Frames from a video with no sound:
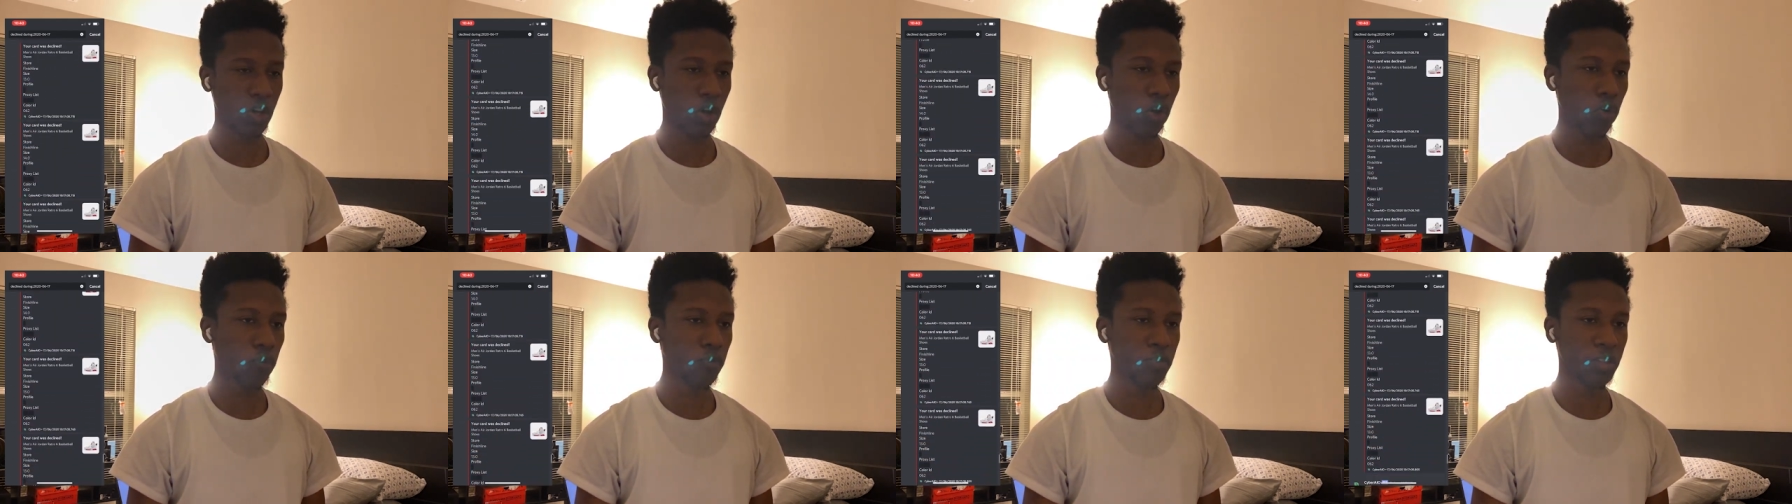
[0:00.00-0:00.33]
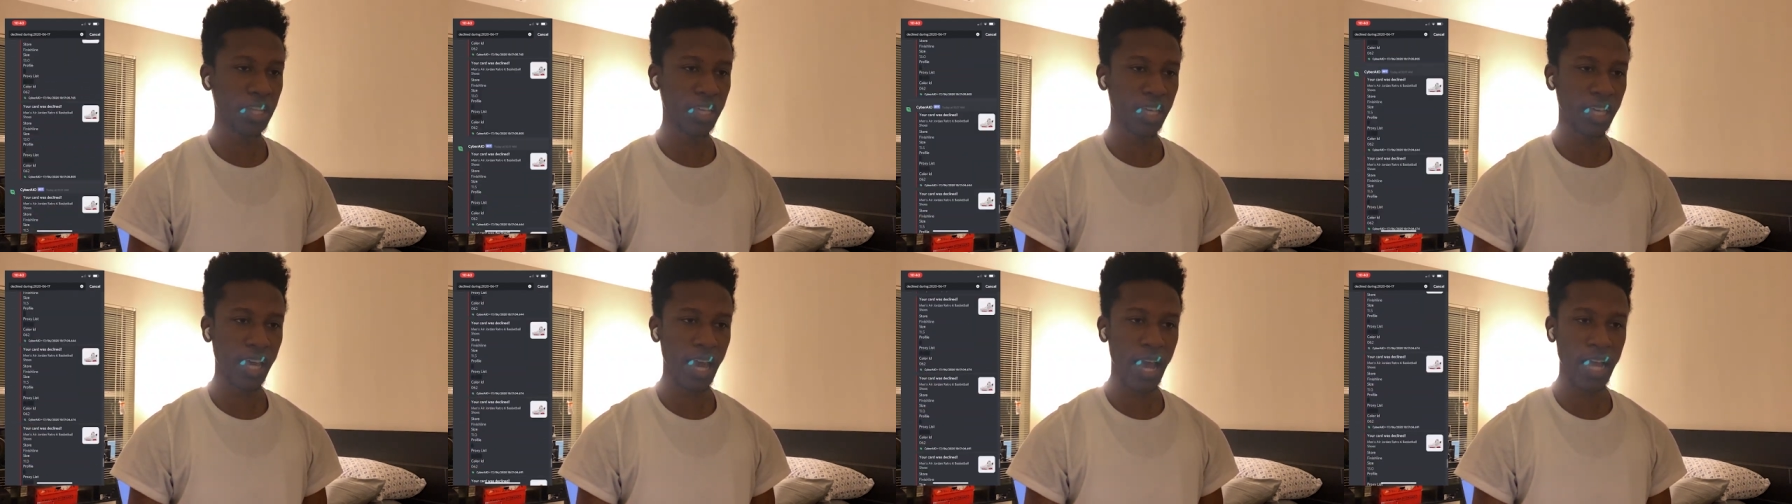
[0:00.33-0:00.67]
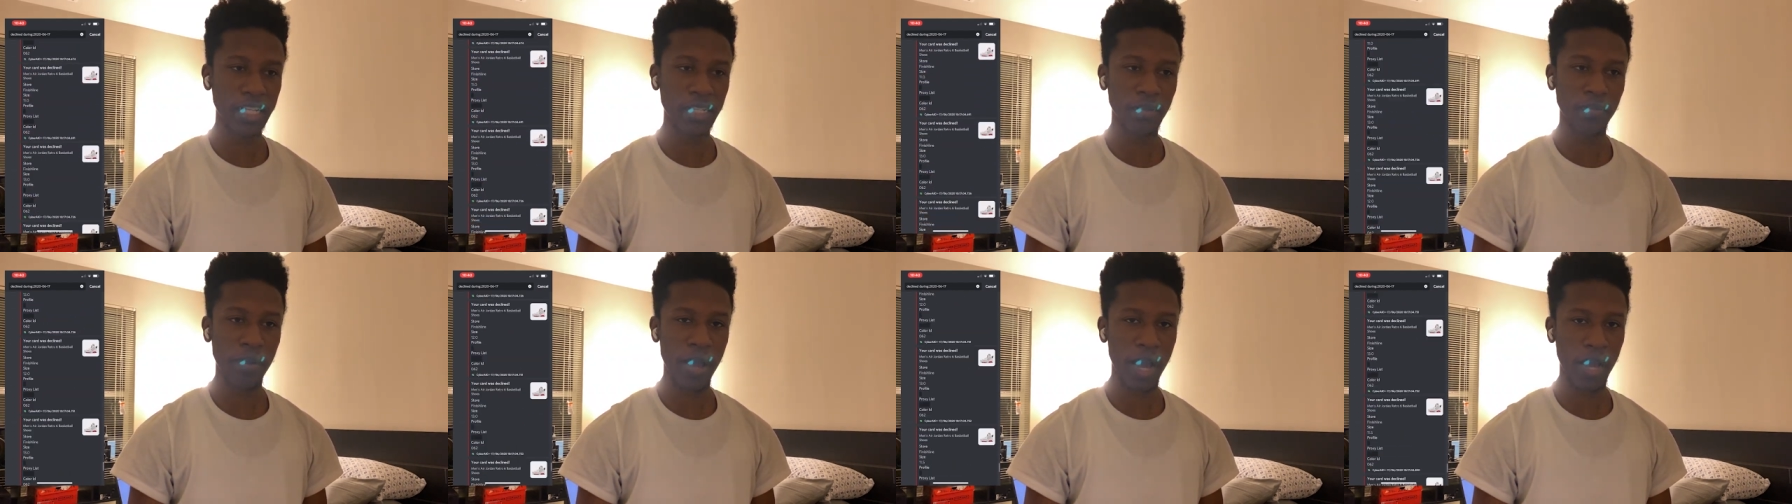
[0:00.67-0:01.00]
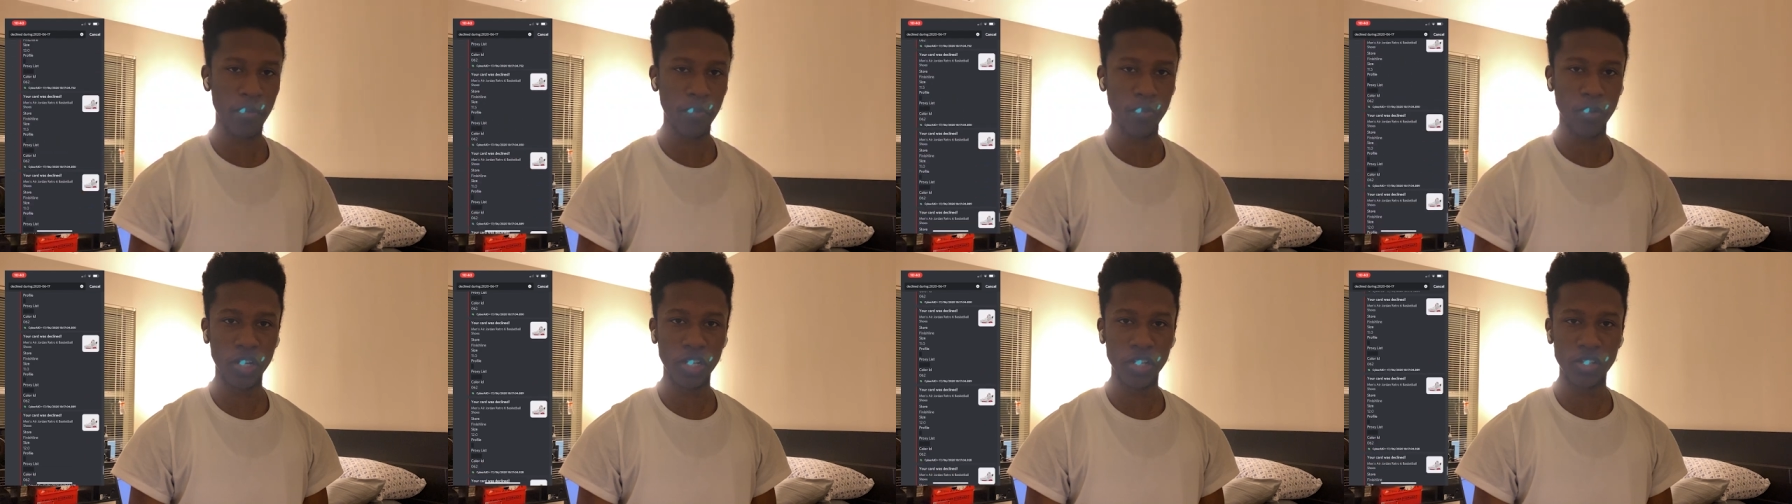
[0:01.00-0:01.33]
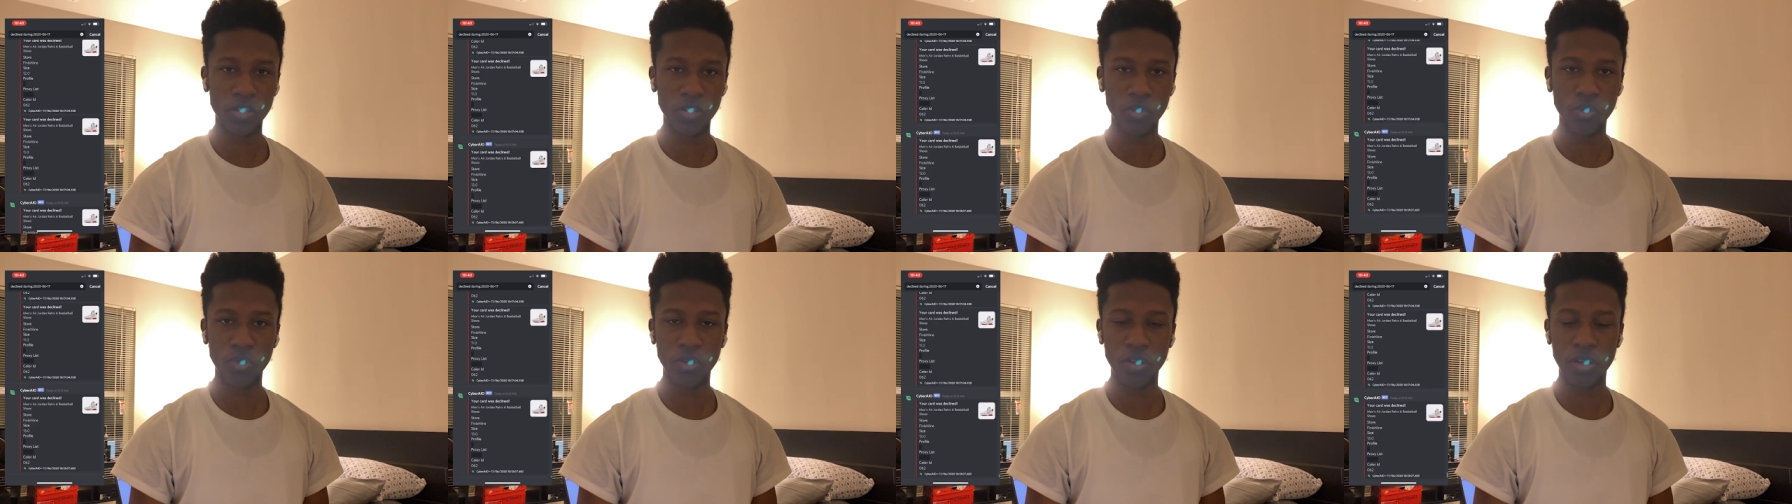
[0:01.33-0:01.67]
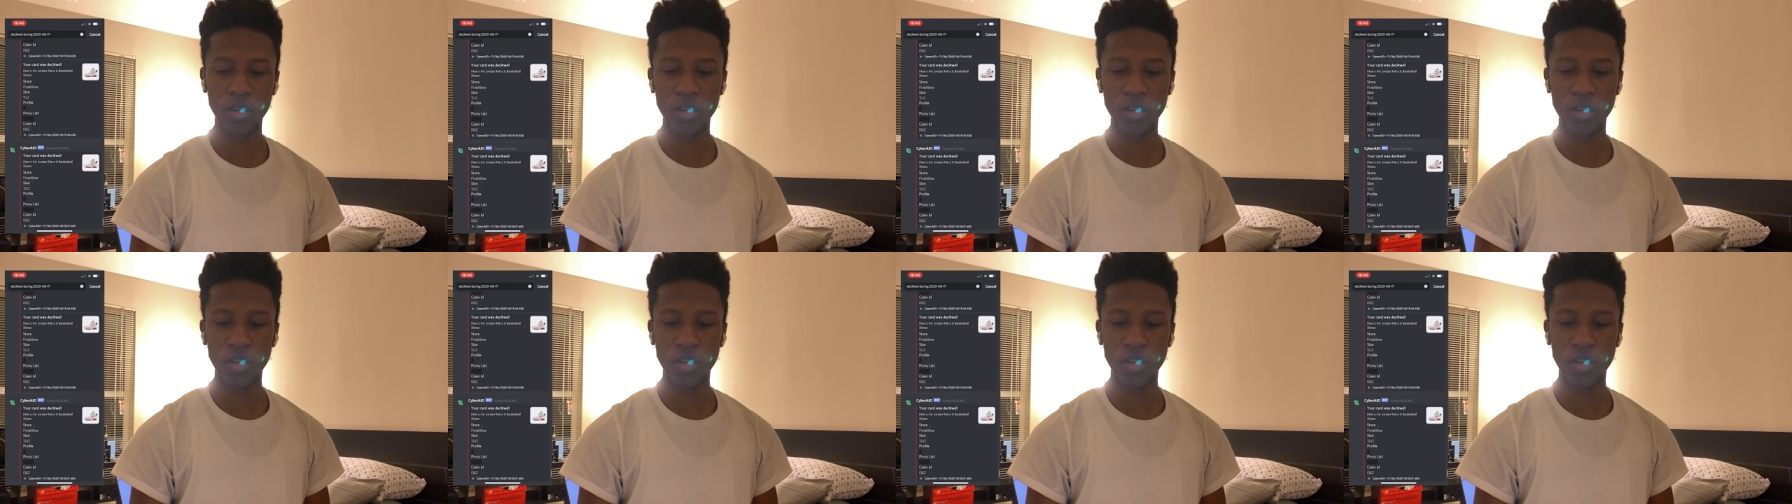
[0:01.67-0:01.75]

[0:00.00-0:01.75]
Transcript: So hopefully he has it back pretty soon.